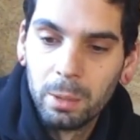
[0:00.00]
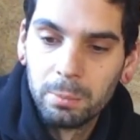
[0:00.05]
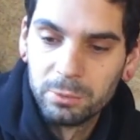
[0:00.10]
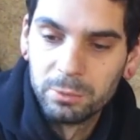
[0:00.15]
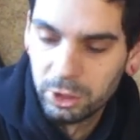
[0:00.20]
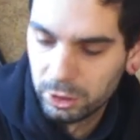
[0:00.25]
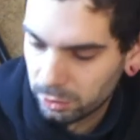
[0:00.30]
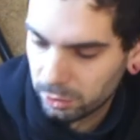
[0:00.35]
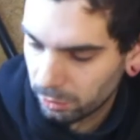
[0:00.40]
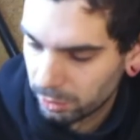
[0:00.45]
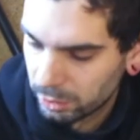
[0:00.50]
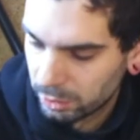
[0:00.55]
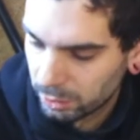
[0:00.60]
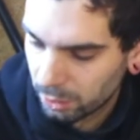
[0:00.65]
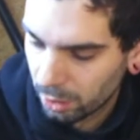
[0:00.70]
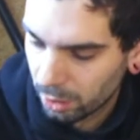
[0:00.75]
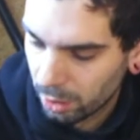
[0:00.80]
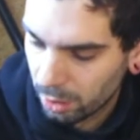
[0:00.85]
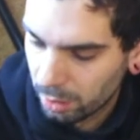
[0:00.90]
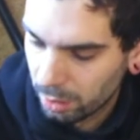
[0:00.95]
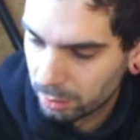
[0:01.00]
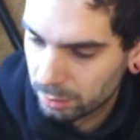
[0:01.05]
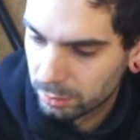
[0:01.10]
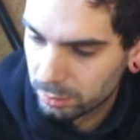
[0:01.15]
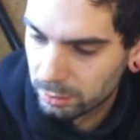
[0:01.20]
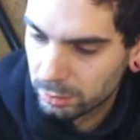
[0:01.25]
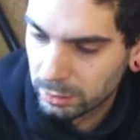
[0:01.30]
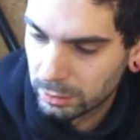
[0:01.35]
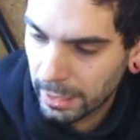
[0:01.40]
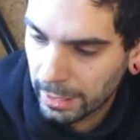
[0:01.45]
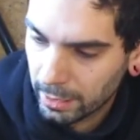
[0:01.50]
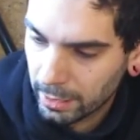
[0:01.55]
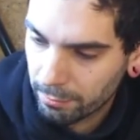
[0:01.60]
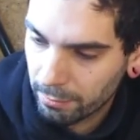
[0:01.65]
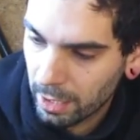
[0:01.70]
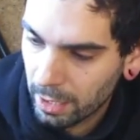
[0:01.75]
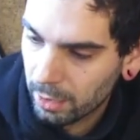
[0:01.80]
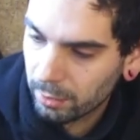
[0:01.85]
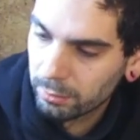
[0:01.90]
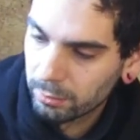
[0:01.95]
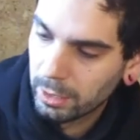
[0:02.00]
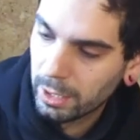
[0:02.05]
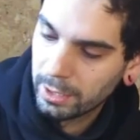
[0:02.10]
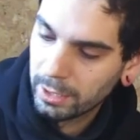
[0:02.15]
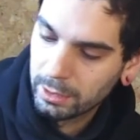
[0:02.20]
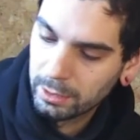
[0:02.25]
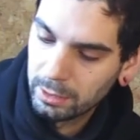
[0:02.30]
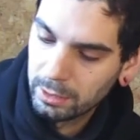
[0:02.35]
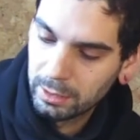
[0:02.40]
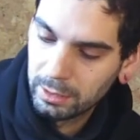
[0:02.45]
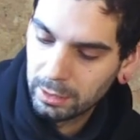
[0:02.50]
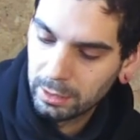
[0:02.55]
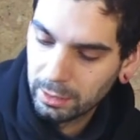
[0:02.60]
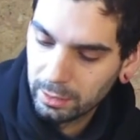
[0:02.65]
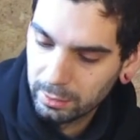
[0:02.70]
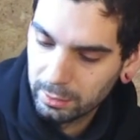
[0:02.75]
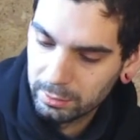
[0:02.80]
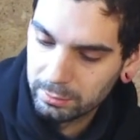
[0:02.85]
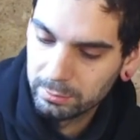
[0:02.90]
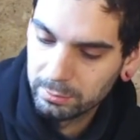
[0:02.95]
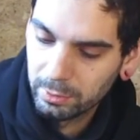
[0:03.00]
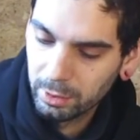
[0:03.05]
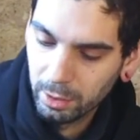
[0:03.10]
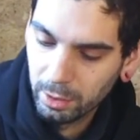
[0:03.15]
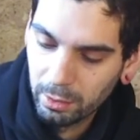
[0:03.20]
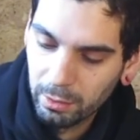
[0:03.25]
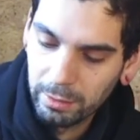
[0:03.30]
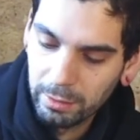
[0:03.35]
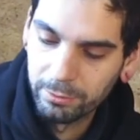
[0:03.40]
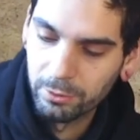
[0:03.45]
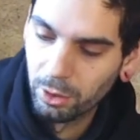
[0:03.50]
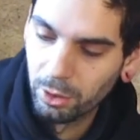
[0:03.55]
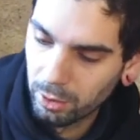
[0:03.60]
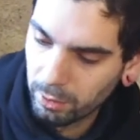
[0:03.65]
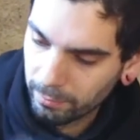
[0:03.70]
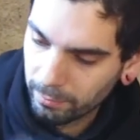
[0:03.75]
just so it's not lying around like, you know, I've got